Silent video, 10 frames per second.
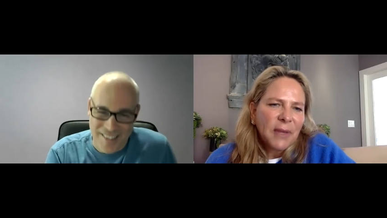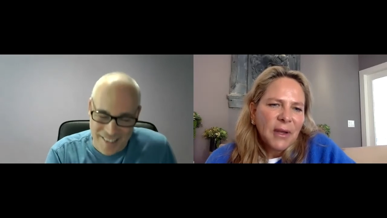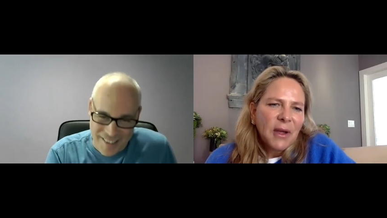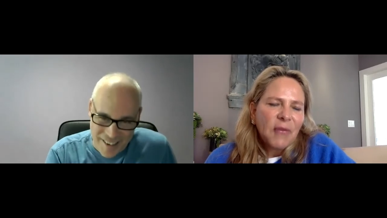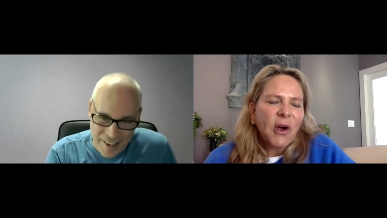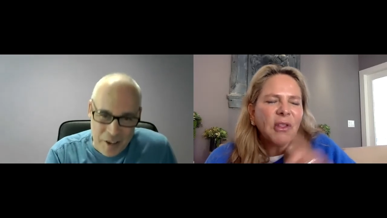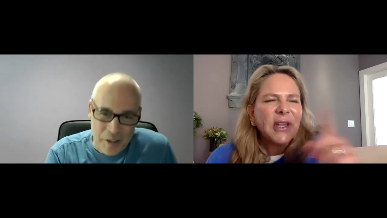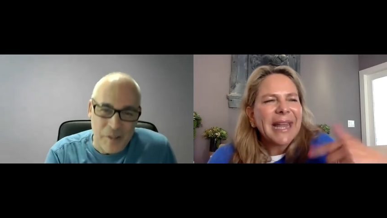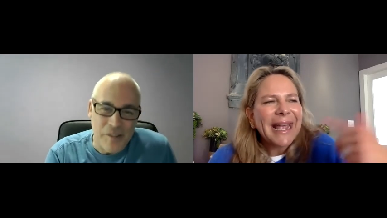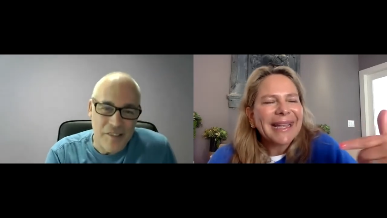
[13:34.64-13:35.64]
Speaker 1: I know.
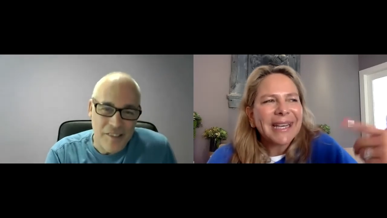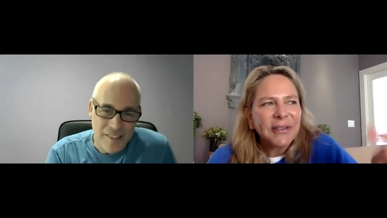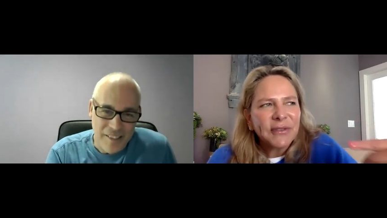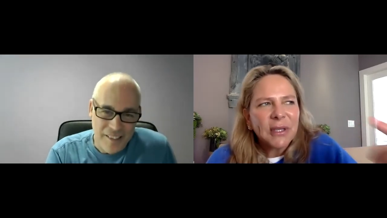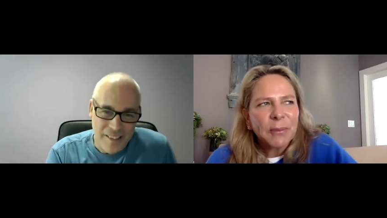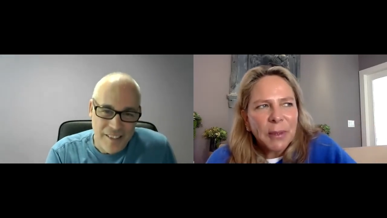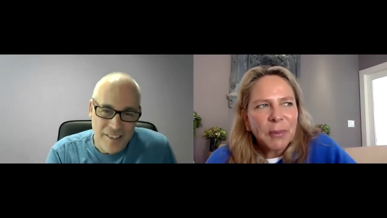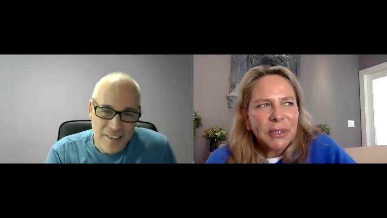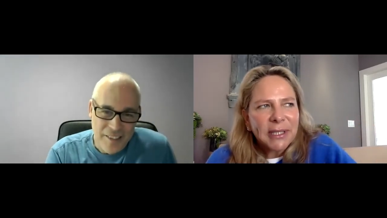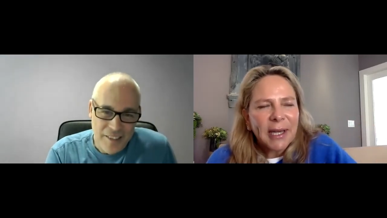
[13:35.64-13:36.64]
All the negatives that
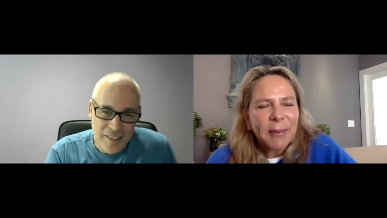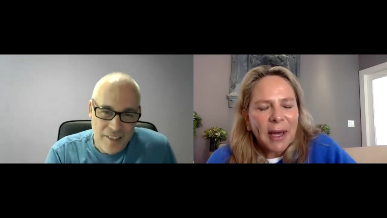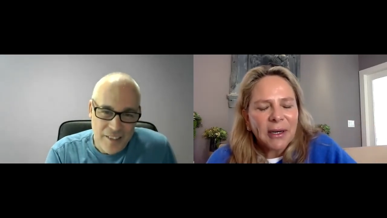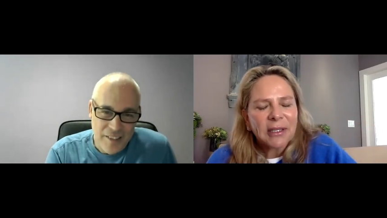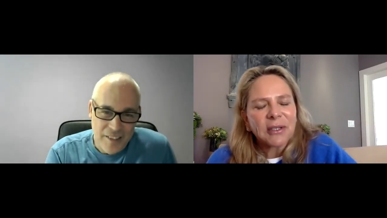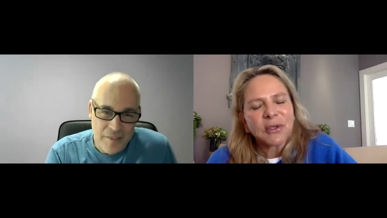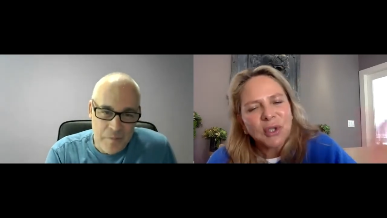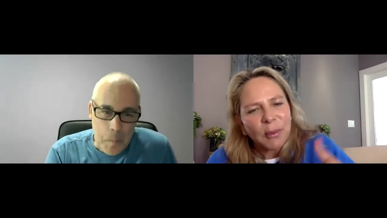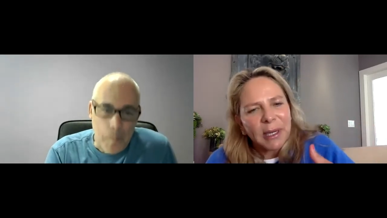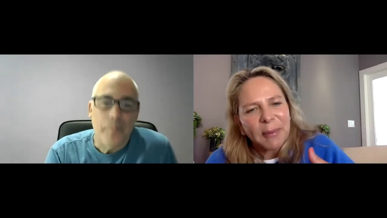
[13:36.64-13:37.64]
people say about it,
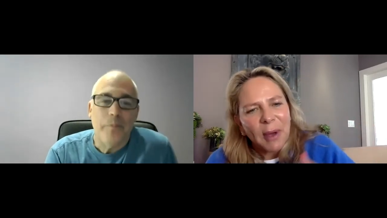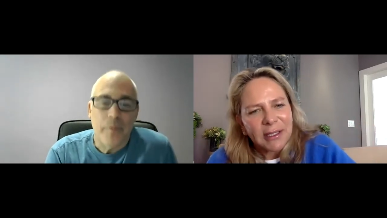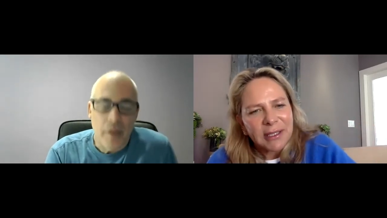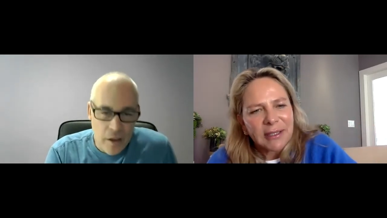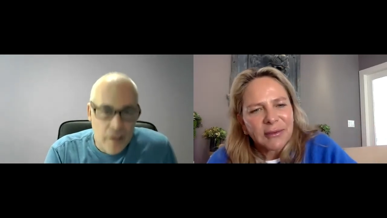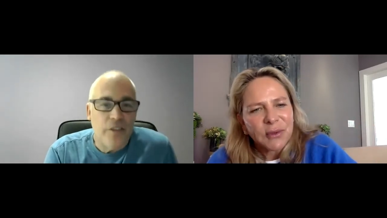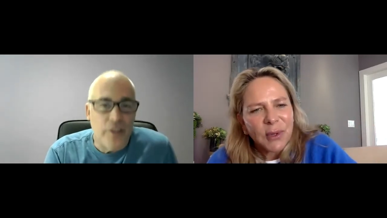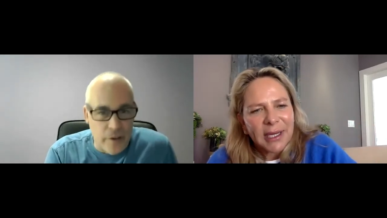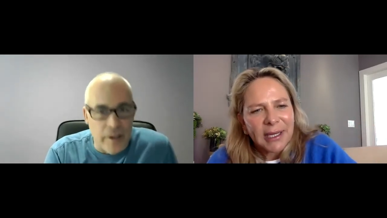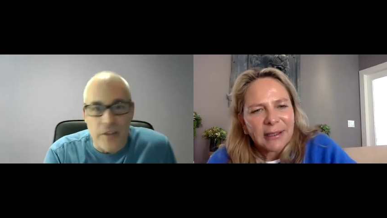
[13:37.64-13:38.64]
there's so many positives.
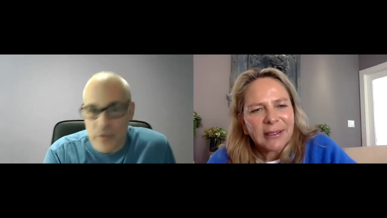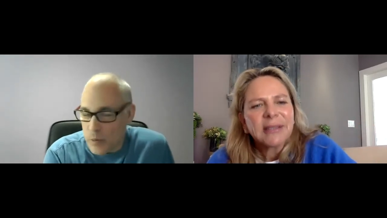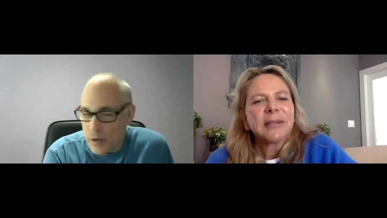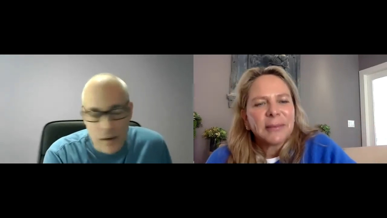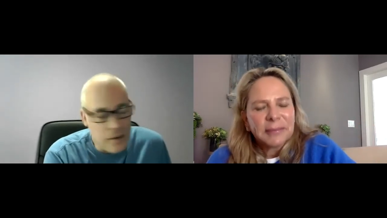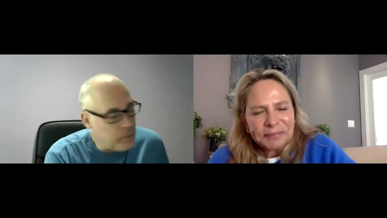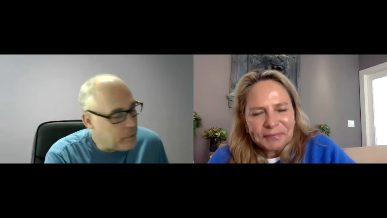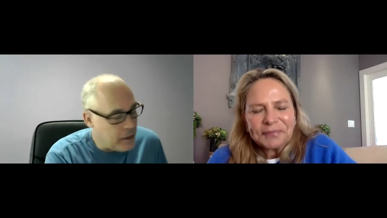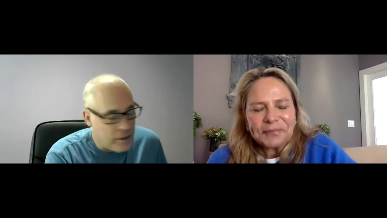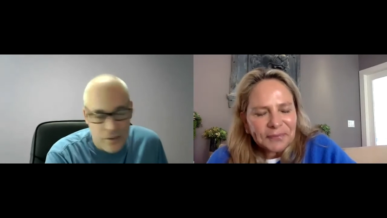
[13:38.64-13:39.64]
Speaker 2: There right? is 100.
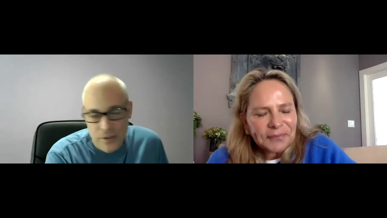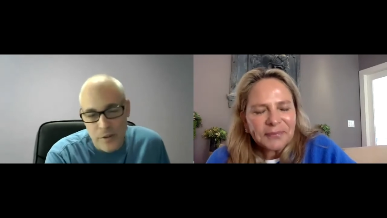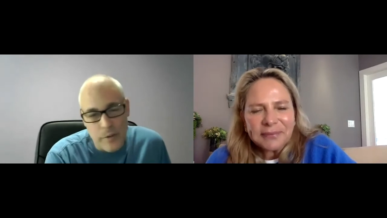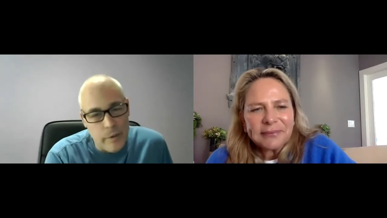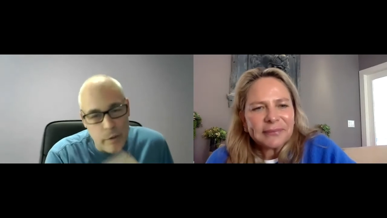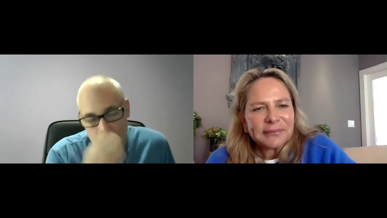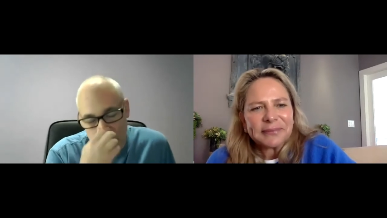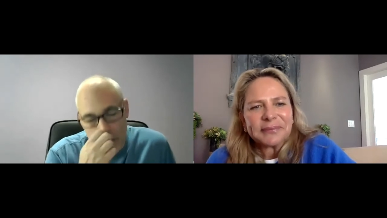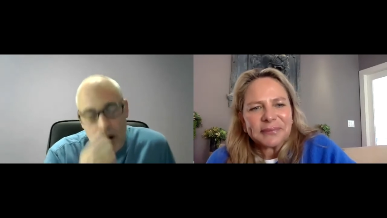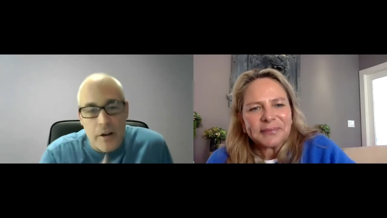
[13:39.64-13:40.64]
I couldn't agree with you
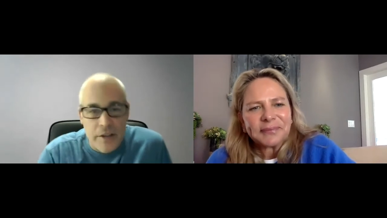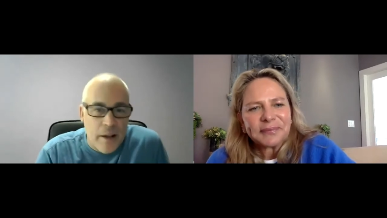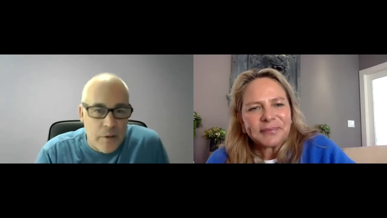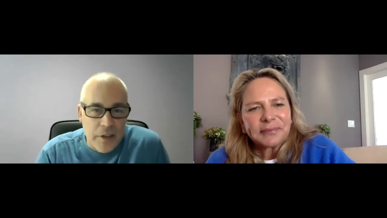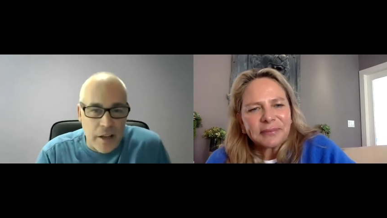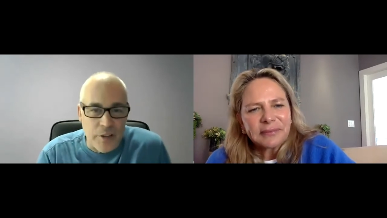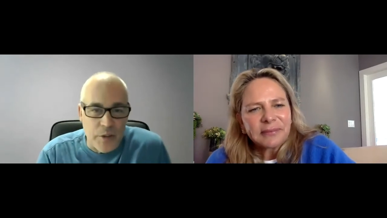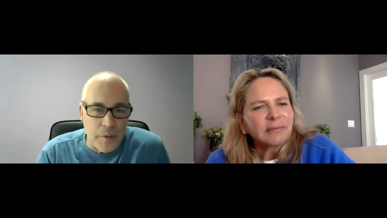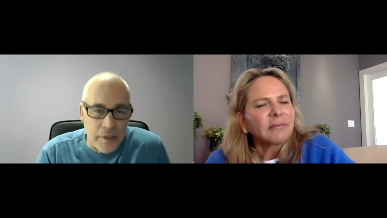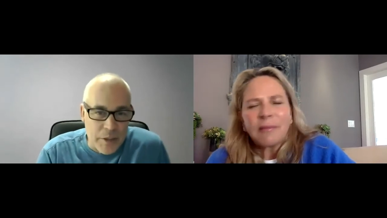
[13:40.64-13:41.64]
more. There are downsides
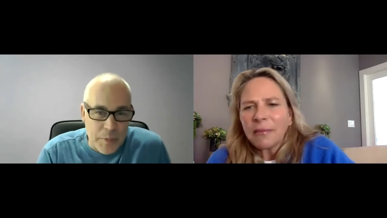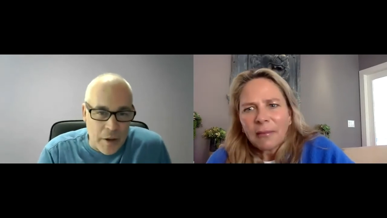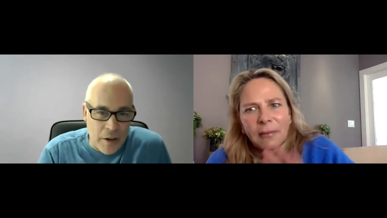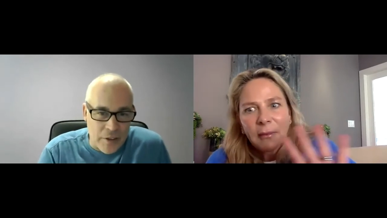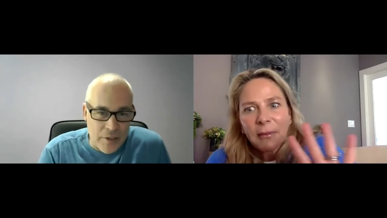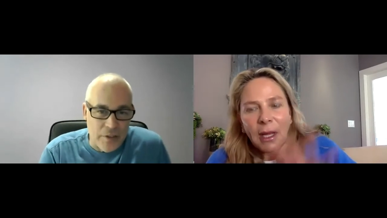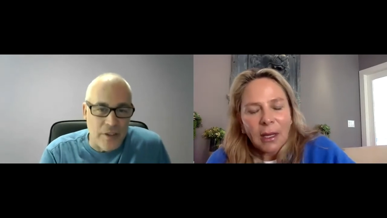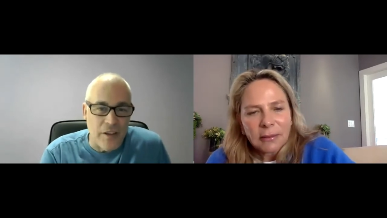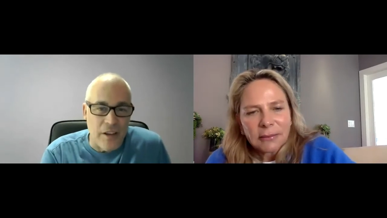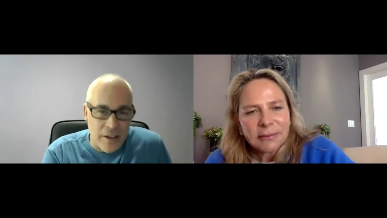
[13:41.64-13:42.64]
to it. Let's be honest. There's a
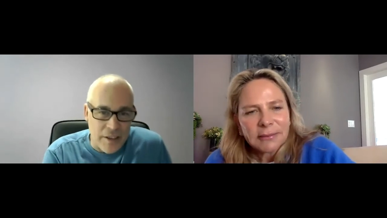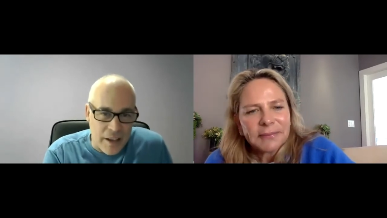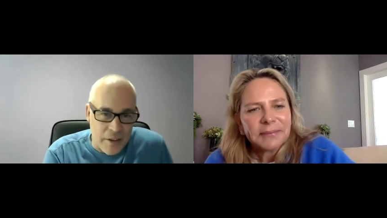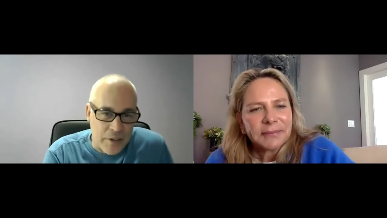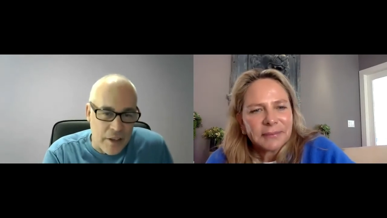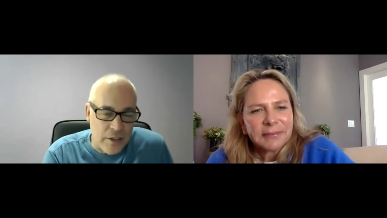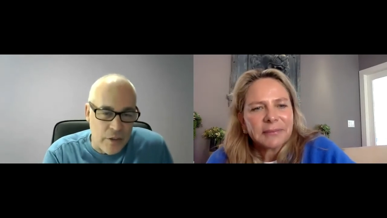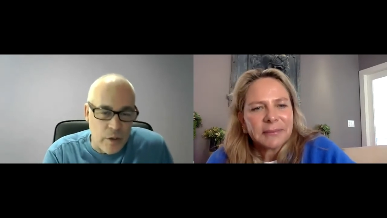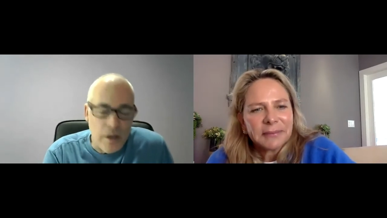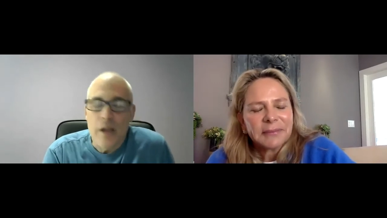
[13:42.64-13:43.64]
yeah. lot of downsides
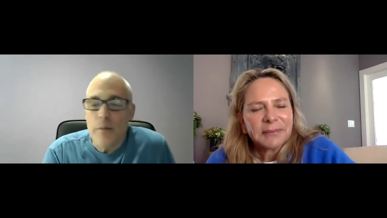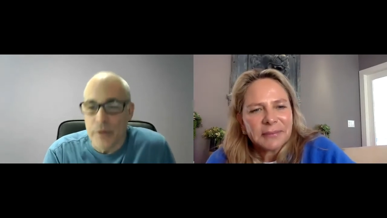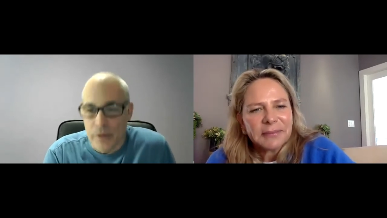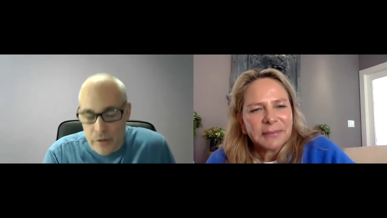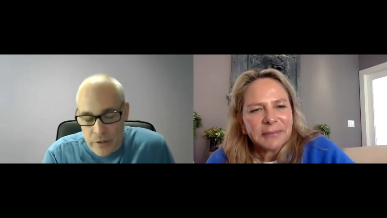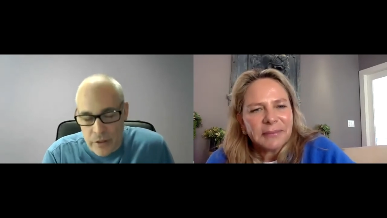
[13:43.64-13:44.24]
to it, but there is